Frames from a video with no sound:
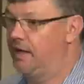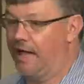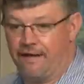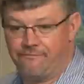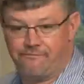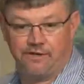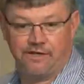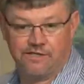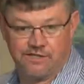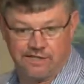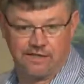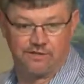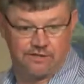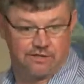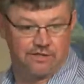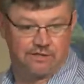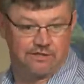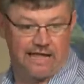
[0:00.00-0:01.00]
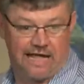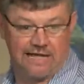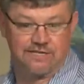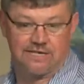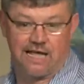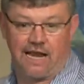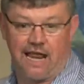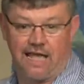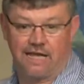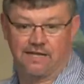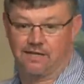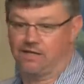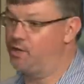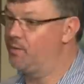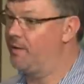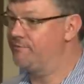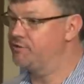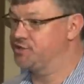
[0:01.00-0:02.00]
Every S L A that
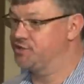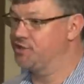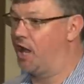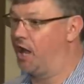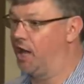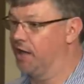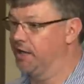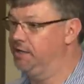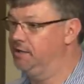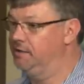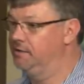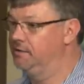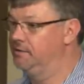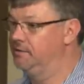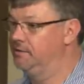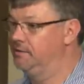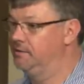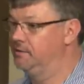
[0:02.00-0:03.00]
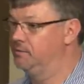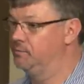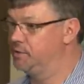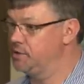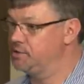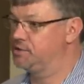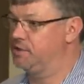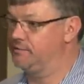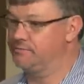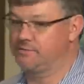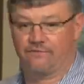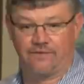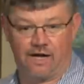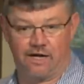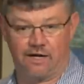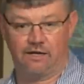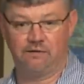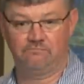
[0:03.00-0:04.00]
you ever sign with a service
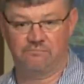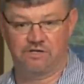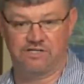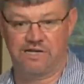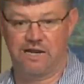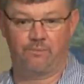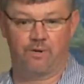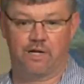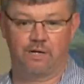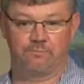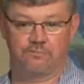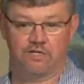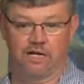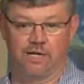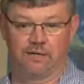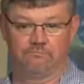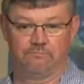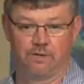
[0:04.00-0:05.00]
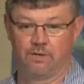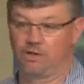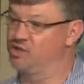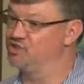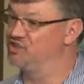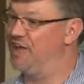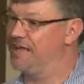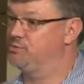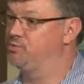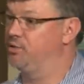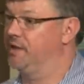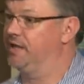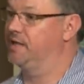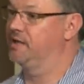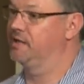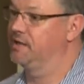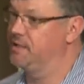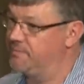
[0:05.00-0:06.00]
provider is network uptime, because that's what they
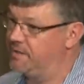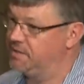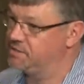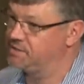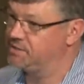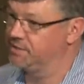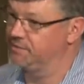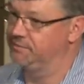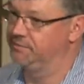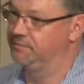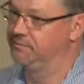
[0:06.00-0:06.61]
can commit to.